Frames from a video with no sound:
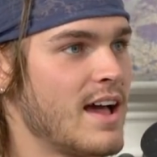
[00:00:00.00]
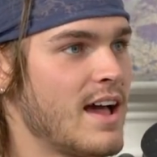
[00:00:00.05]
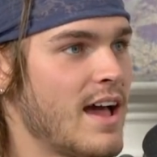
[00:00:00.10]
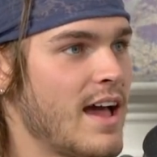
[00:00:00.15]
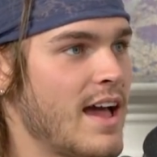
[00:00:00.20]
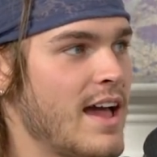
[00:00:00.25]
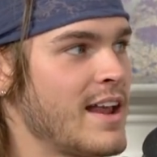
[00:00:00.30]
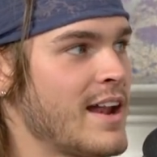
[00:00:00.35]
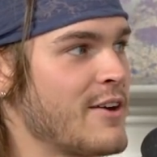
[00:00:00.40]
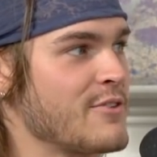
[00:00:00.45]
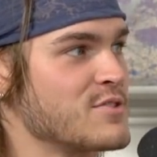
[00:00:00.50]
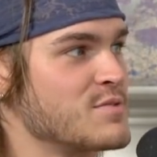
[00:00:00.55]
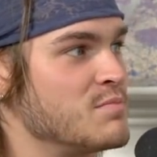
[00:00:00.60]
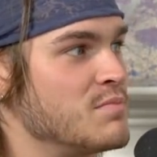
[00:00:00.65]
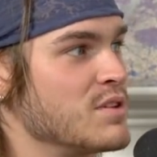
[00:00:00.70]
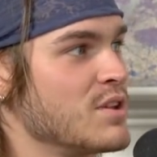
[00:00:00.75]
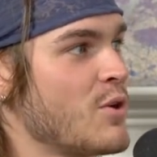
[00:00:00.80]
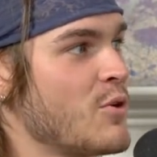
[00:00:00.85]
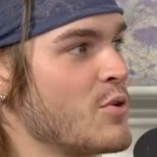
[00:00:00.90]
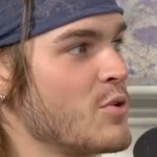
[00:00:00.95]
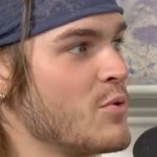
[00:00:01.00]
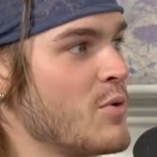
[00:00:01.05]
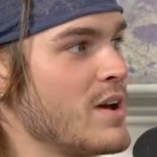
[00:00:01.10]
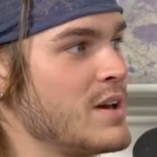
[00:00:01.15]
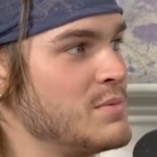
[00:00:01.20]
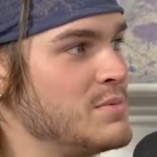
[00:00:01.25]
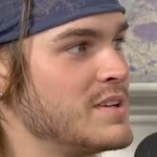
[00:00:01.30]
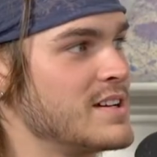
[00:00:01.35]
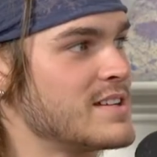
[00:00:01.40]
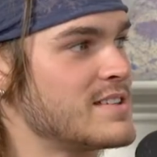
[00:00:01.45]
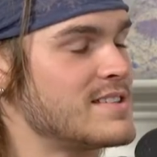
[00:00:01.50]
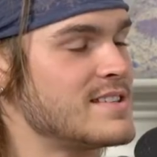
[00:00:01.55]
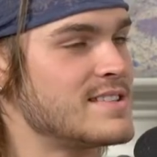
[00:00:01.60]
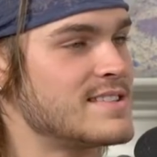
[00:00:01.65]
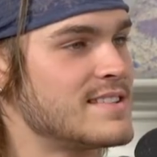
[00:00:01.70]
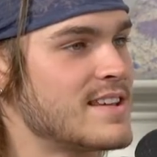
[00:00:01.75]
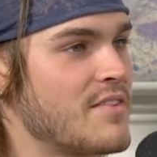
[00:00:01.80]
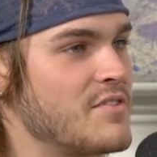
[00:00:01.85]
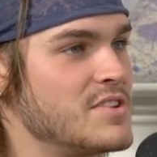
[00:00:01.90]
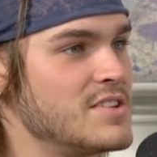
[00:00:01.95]
and I was blown away because these
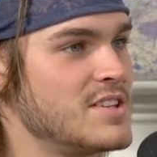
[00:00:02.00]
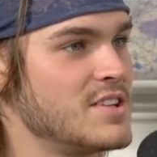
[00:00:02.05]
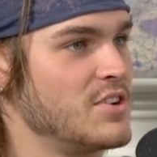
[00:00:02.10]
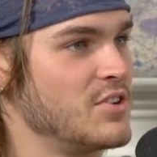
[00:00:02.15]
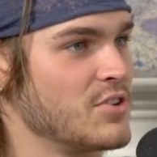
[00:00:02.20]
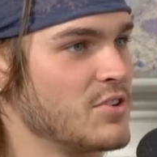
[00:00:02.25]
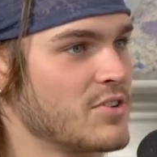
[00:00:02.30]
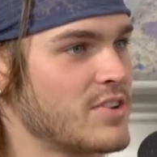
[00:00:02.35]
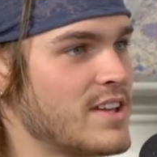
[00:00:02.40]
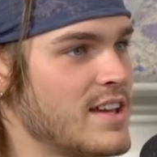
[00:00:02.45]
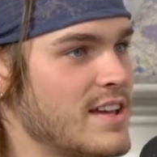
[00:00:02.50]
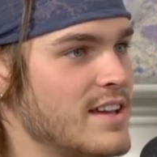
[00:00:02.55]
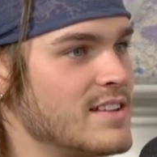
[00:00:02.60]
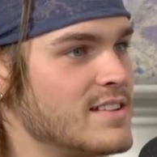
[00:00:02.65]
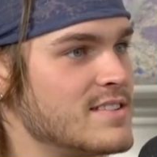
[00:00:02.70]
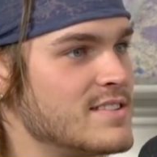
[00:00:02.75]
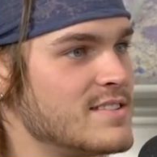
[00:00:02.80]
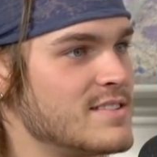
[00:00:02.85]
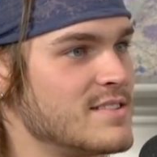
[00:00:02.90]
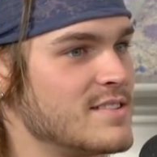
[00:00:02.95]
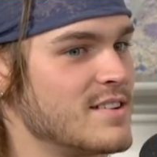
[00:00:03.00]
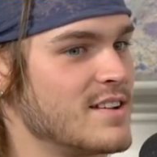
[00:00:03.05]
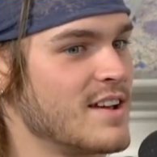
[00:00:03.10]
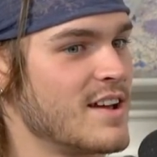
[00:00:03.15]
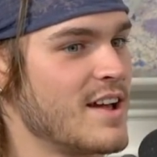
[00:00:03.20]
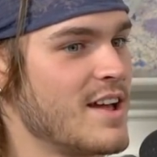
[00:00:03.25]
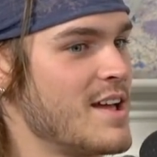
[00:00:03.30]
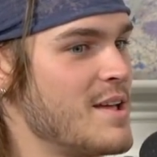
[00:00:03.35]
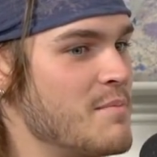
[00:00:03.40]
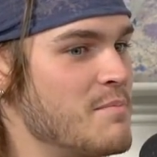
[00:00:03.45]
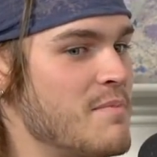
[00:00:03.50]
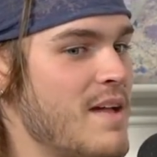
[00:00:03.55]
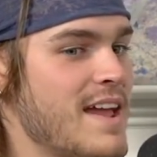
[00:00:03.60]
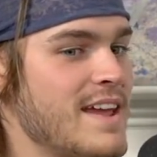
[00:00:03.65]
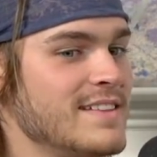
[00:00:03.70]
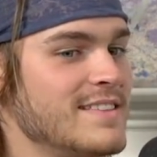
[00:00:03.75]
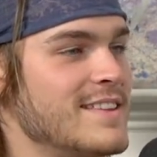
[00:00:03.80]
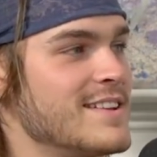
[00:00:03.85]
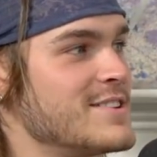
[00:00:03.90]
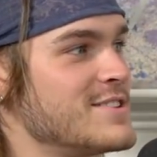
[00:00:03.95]
17-year-old kids
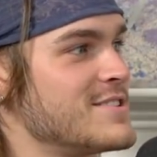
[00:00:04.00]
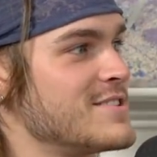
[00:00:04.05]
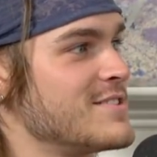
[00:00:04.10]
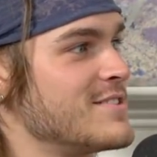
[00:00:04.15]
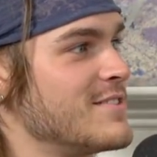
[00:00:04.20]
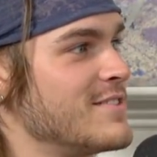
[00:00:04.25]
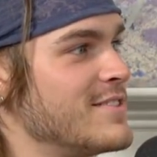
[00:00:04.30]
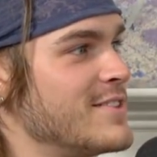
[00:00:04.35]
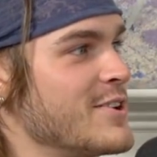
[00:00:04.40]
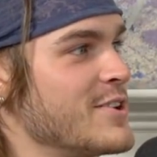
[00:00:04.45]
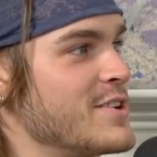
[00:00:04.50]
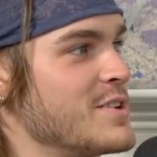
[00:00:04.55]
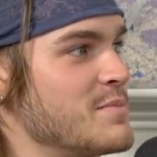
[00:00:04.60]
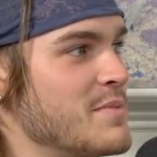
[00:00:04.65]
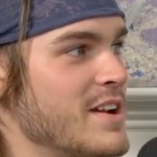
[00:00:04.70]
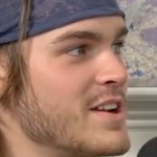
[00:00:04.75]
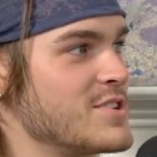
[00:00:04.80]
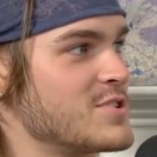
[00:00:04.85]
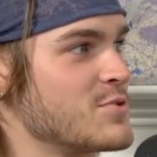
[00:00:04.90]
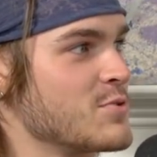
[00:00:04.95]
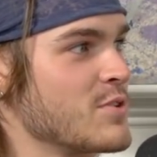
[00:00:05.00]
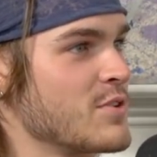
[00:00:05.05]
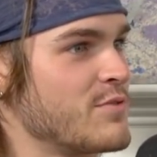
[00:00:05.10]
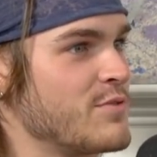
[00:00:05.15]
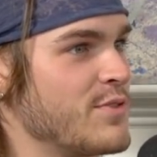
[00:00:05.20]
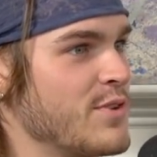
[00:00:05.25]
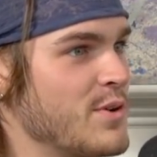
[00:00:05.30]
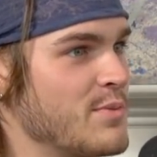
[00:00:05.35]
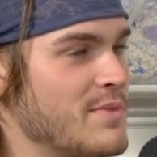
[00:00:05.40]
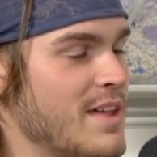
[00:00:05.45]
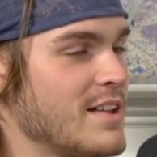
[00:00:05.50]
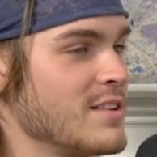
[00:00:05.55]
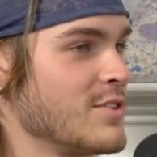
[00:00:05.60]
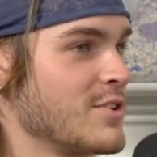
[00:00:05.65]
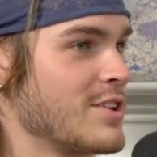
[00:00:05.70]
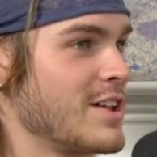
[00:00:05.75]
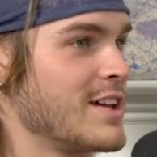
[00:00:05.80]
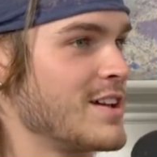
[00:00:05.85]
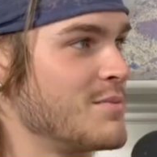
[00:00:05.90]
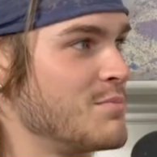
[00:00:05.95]
made this 30-minute short film that
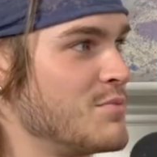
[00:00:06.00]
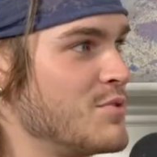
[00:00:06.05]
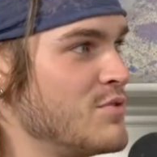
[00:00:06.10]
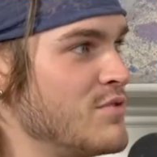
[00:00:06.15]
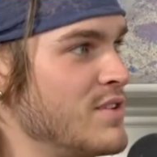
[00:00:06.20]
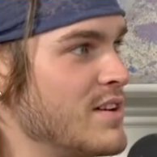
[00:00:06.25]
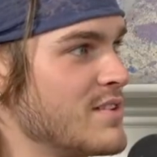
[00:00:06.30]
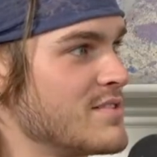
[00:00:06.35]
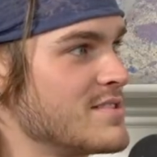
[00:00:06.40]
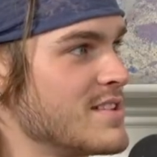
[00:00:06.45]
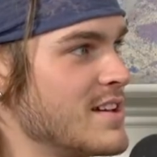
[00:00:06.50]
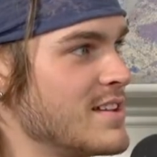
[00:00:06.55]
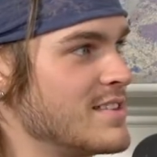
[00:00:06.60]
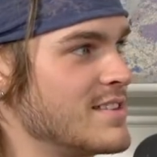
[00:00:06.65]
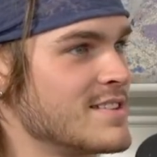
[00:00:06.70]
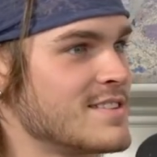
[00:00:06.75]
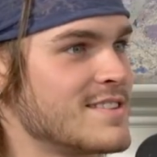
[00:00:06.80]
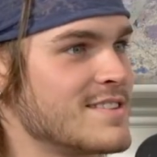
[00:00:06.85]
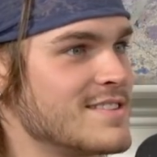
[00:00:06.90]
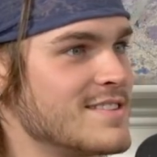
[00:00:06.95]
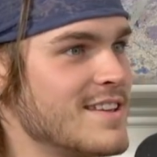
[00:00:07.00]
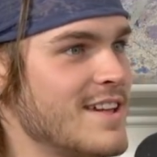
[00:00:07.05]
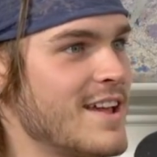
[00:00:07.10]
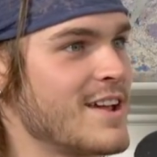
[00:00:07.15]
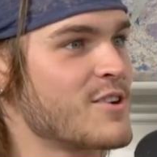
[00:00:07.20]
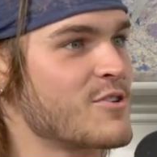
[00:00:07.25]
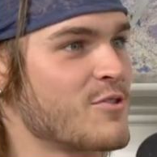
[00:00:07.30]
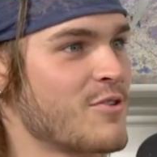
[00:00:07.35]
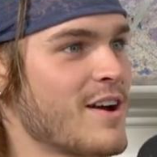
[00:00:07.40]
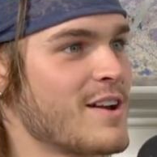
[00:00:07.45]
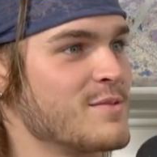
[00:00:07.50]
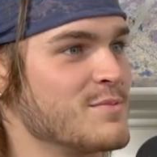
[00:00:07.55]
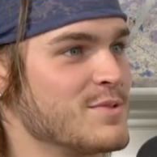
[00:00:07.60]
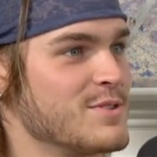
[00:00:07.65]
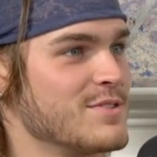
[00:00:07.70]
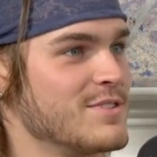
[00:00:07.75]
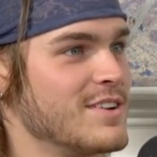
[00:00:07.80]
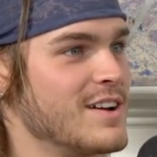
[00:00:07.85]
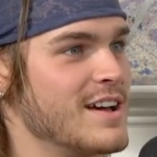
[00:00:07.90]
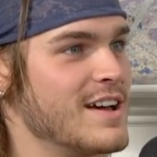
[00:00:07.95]
looked like a movie. I was like, this is
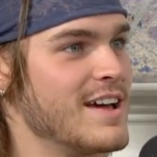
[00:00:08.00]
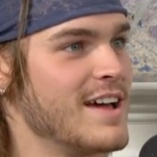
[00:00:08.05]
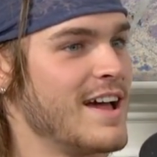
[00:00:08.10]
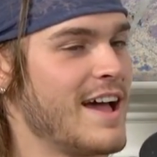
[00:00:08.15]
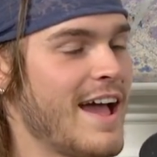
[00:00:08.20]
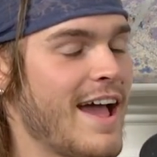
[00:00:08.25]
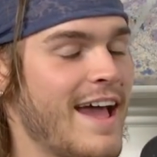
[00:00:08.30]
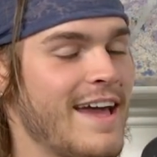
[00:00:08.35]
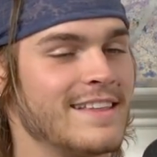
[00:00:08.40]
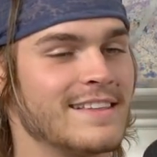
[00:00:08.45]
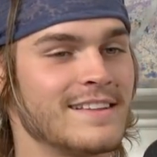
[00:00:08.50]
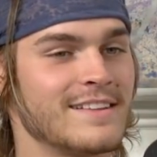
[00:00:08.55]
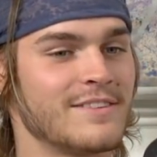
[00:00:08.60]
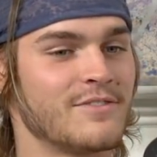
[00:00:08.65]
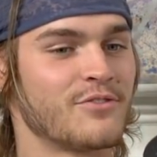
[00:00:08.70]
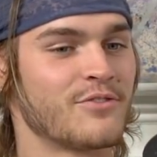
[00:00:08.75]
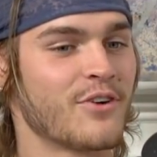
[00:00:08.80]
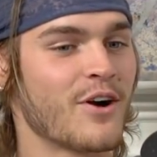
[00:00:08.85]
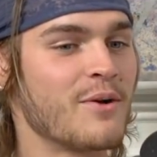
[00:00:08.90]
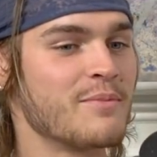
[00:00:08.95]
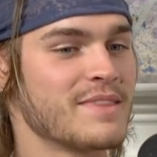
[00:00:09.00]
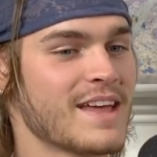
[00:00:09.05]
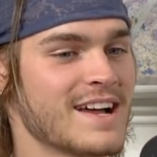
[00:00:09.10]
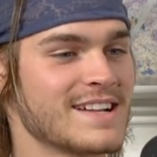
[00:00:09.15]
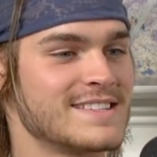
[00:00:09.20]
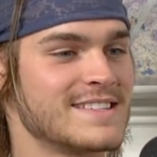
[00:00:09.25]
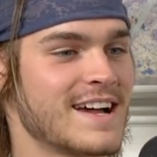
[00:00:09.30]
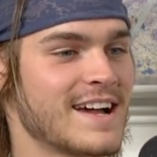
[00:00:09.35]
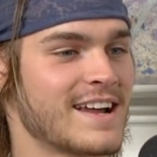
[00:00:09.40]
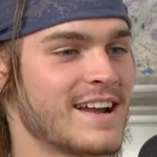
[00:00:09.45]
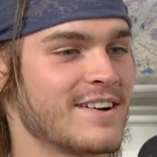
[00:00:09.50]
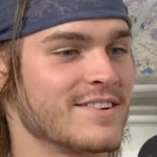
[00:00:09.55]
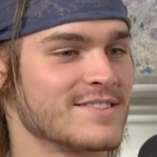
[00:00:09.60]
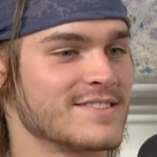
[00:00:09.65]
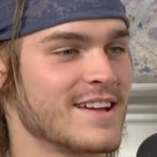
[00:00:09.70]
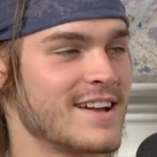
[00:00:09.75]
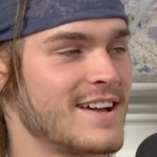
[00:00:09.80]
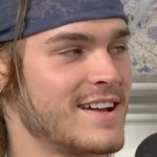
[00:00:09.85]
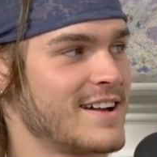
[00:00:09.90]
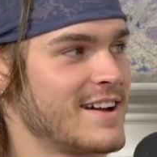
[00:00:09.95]
incredible. And from that second, I was
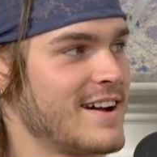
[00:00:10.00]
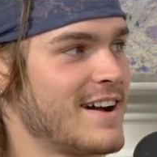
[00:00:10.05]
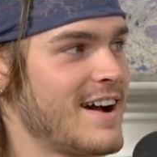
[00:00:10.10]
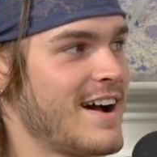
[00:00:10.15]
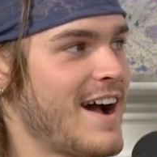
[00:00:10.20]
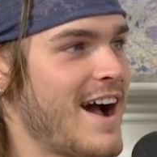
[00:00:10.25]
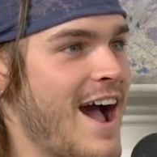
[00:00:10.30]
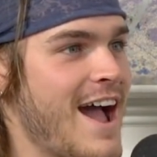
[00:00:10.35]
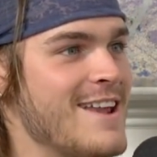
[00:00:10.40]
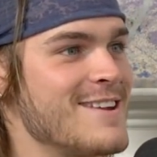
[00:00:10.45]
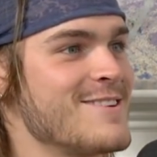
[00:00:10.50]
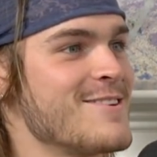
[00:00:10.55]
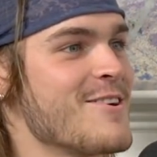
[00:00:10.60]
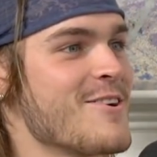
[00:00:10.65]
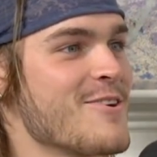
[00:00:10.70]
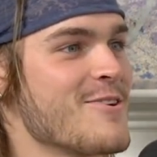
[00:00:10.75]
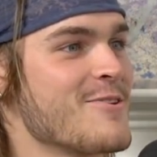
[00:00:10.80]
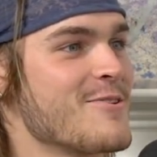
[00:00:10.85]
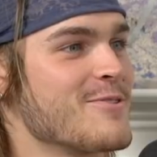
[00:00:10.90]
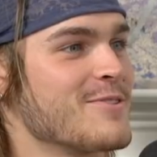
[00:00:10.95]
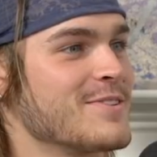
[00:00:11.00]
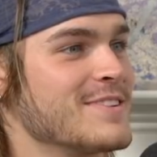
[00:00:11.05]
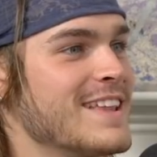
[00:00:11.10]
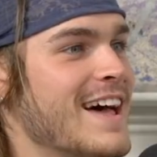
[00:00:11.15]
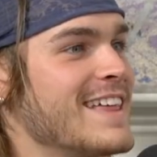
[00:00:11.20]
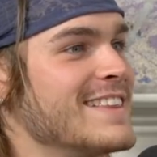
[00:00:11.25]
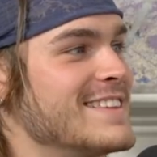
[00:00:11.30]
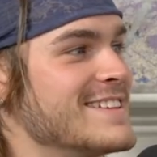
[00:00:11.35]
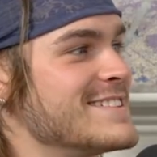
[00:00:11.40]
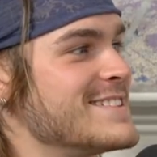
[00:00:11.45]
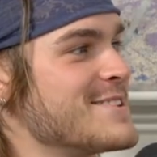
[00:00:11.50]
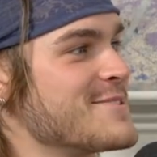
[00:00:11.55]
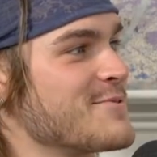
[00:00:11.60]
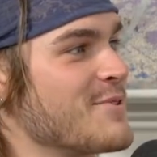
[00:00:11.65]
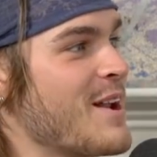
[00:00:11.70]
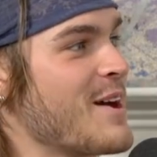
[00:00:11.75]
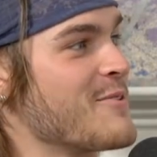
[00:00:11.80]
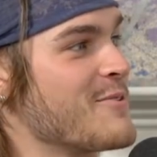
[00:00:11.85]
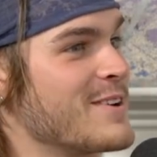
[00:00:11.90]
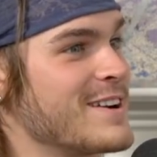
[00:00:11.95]
like, I know that this is what
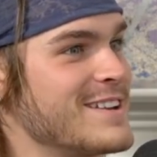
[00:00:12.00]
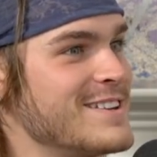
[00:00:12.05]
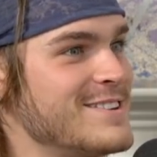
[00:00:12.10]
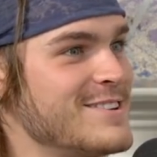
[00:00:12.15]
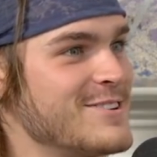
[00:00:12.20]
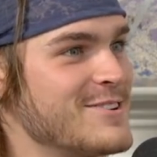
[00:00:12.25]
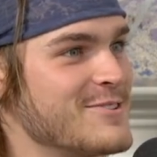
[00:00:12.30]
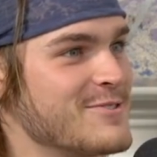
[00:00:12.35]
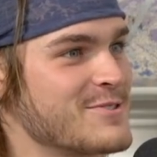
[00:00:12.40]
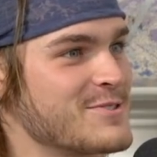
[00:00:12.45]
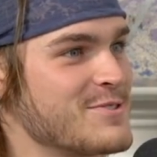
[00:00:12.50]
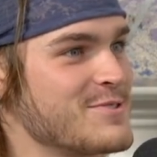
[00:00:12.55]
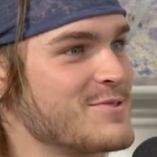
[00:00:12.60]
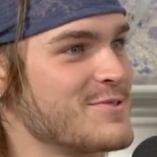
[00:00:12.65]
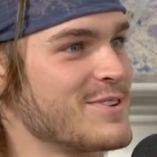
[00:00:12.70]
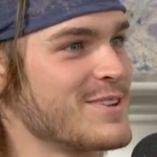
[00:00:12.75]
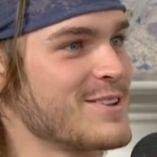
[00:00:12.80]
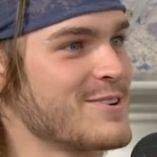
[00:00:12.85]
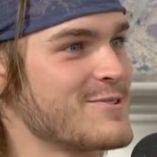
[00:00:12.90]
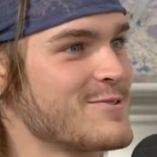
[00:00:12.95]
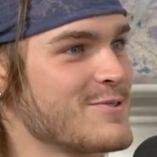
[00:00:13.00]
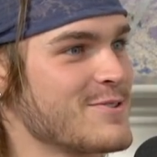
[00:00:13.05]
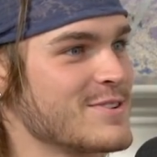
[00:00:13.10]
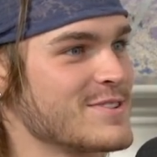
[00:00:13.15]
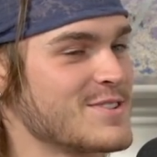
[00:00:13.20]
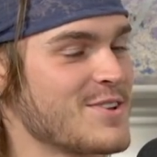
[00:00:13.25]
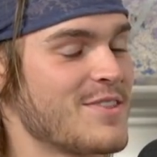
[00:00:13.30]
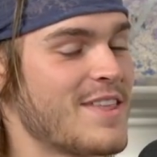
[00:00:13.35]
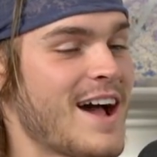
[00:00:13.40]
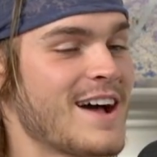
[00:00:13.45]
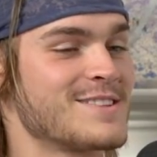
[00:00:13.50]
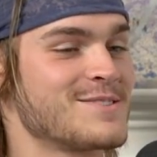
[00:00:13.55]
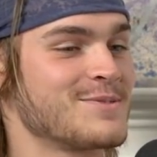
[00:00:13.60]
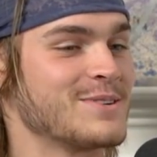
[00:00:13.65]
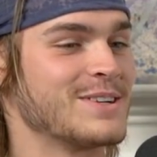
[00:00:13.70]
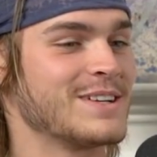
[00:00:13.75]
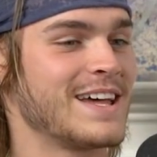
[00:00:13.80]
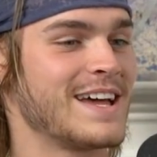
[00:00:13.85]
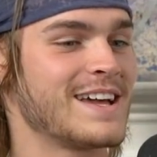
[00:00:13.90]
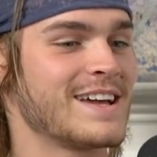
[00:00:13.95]
I want to do, which was really cool. So that's
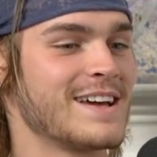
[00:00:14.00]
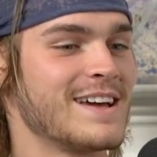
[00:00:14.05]
where like